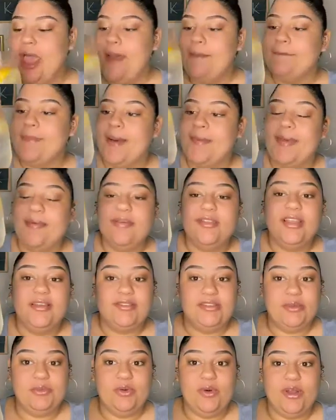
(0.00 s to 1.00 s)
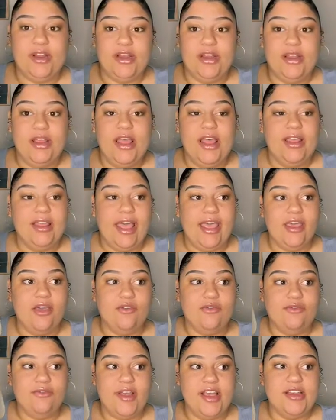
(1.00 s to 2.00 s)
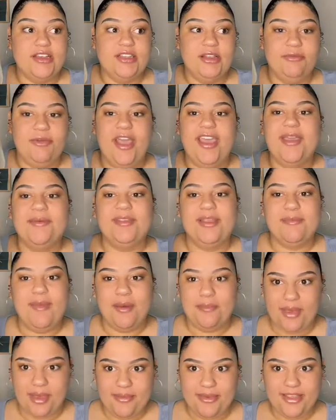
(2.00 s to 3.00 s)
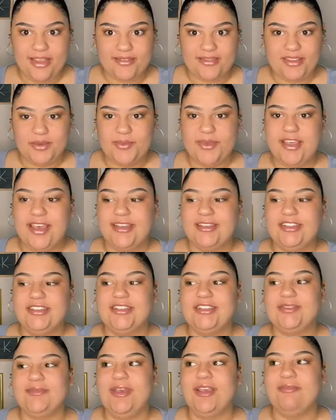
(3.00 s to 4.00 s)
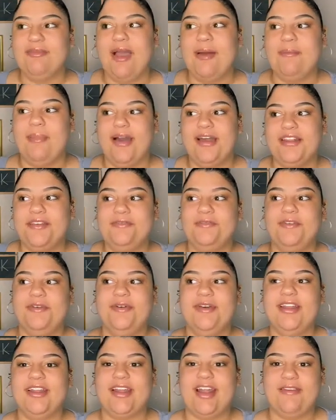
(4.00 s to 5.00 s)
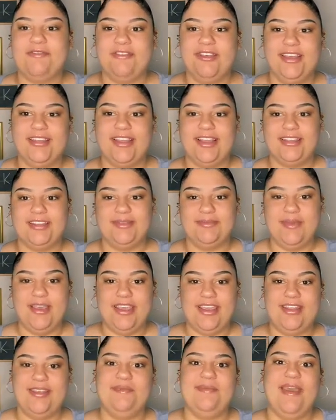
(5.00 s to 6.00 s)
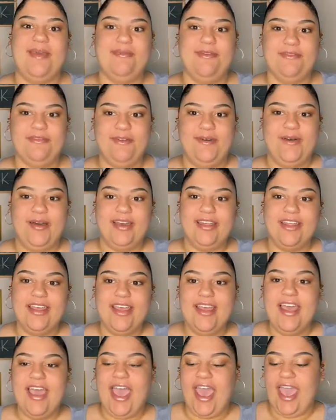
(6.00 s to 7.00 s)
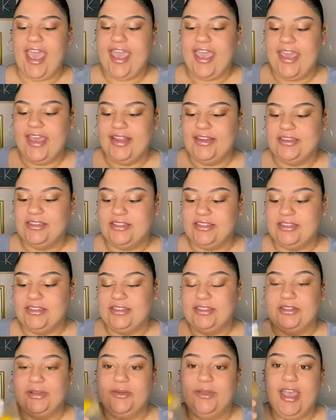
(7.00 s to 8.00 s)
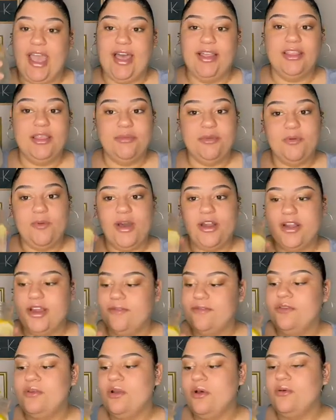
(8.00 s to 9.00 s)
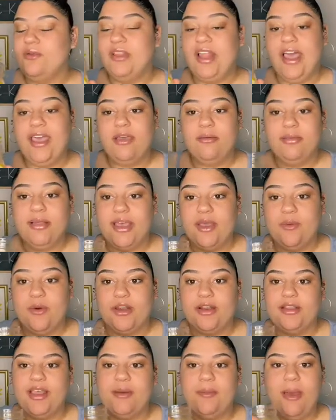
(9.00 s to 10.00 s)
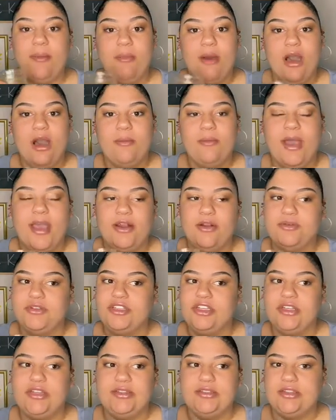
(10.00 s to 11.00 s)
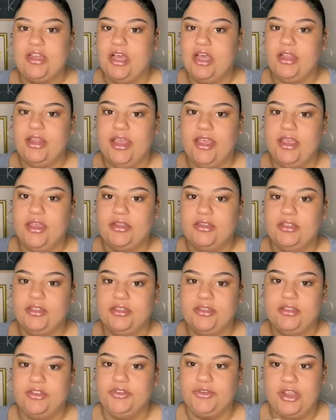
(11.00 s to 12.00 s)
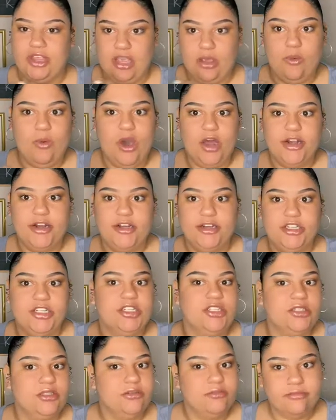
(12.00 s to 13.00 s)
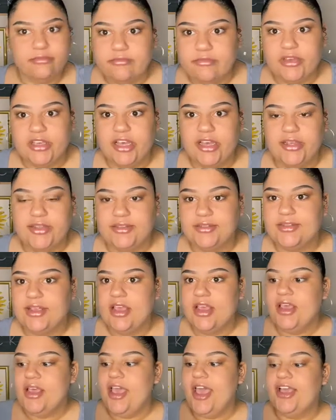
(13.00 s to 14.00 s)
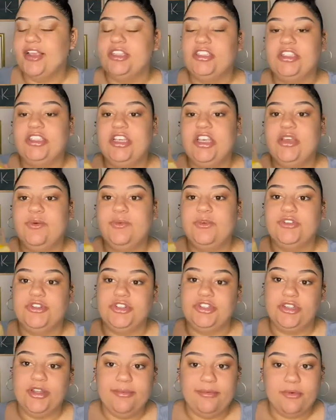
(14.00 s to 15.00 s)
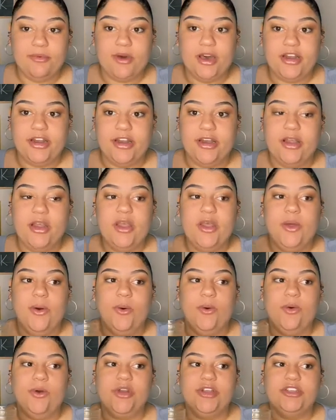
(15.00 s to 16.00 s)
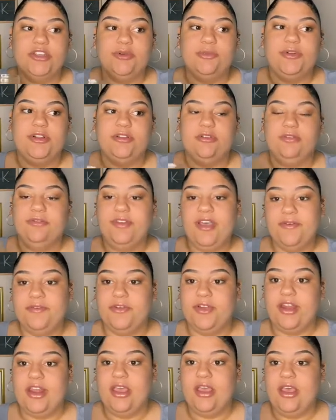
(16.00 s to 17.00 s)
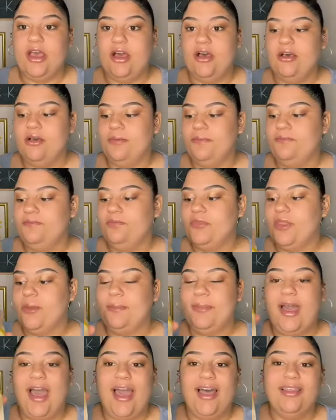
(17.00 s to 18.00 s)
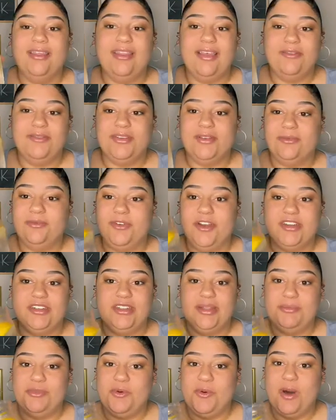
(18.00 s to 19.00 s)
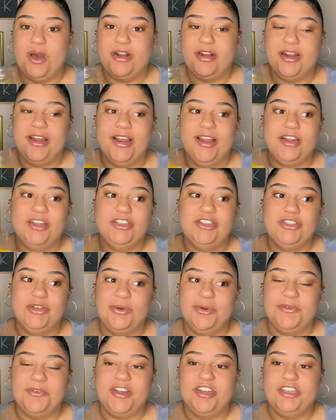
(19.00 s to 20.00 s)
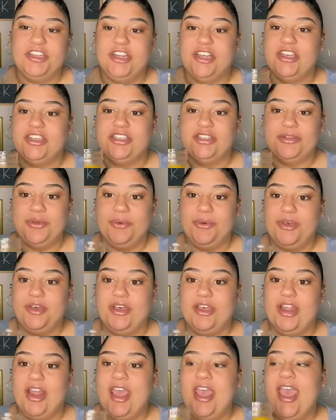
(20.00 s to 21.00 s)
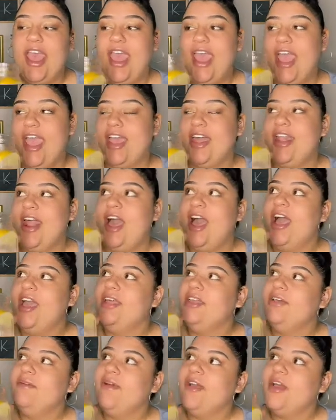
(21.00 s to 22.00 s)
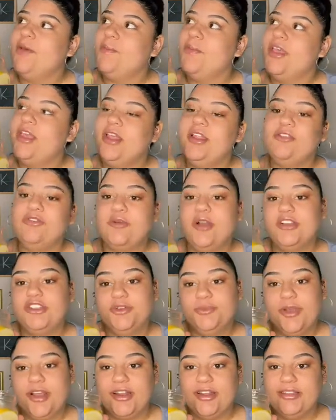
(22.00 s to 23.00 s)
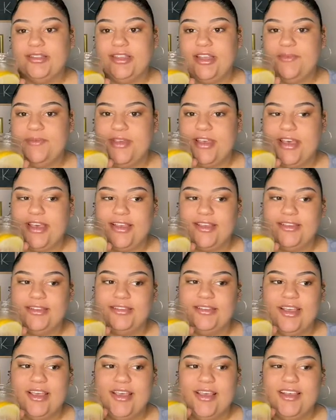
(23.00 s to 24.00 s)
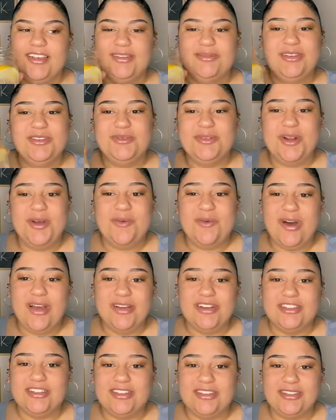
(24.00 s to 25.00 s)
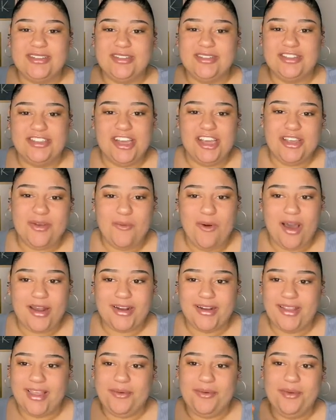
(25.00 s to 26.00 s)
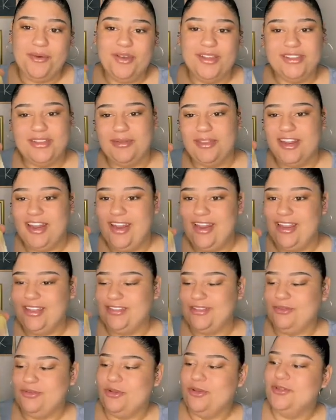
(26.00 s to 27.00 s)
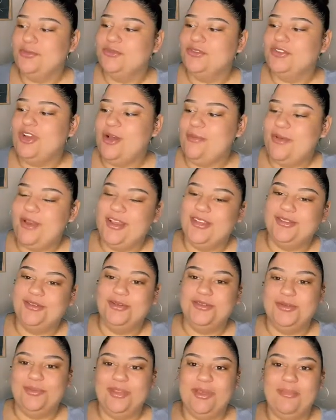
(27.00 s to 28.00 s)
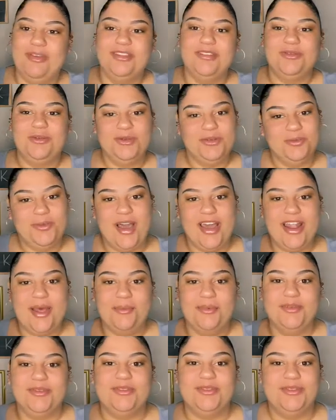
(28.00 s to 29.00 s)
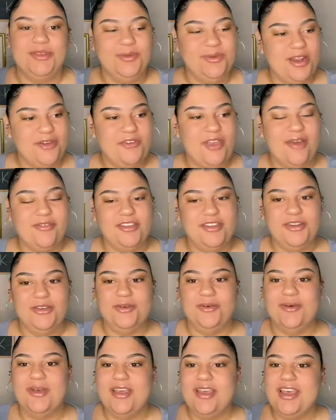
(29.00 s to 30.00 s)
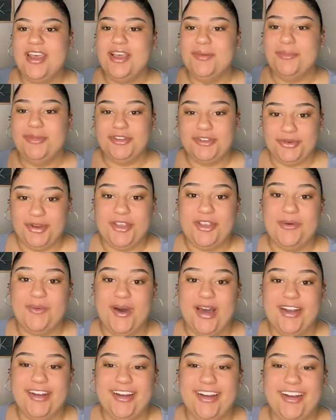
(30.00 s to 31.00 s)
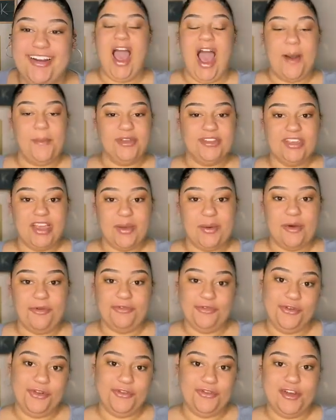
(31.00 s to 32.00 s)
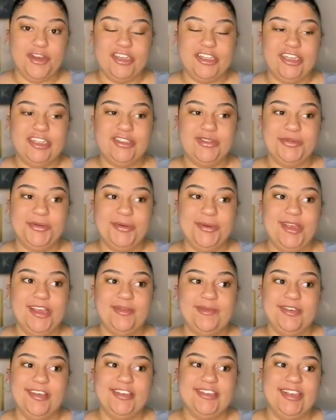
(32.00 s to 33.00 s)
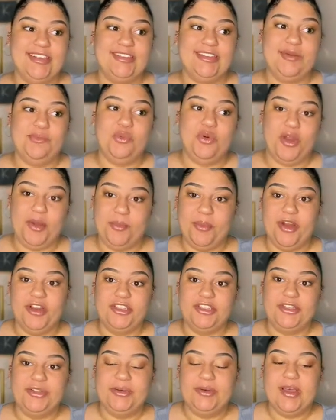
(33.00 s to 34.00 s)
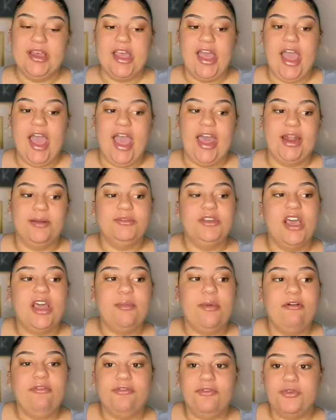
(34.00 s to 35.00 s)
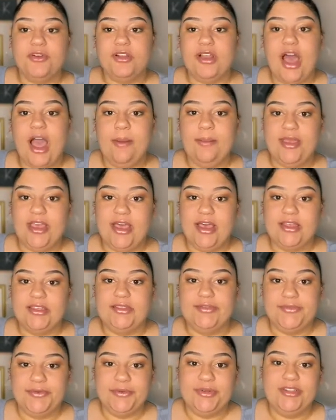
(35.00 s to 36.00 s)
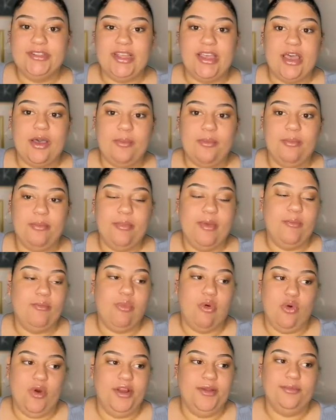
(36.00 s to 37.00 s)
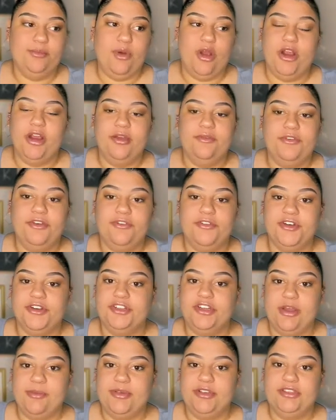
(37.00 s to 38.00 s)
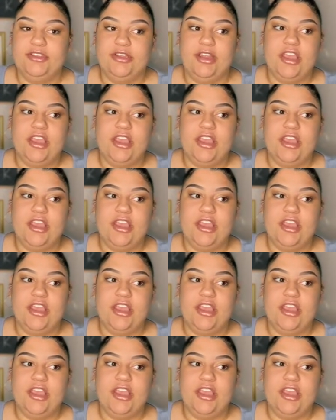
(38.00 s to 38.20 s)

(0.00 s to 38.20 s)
My baby loves lemon water, like fresh lemon. I keep saying my baby loves it because it just makes my body feel good and I feel like that's making the baby feel good. And so yeah, lemon water, if you don't like plain water, like my mom, I know she does not like just drinking water just because, and she will drink lemon water or she'll put a little flavor in it. But I love some fresh lemon water. It is so refreshing, it's so good, and highly recommend throughout your pregnancy because sometimes we don't want just chug water, like we want something in it. So throw some strawberries, throw some lemons, throw some pineapples, do whatever you have to do, but drink your water. I'm gonna talk about food aversions real quick because that's an important part too. And I'm talking about food a lot because food is like an important part of your first trimester.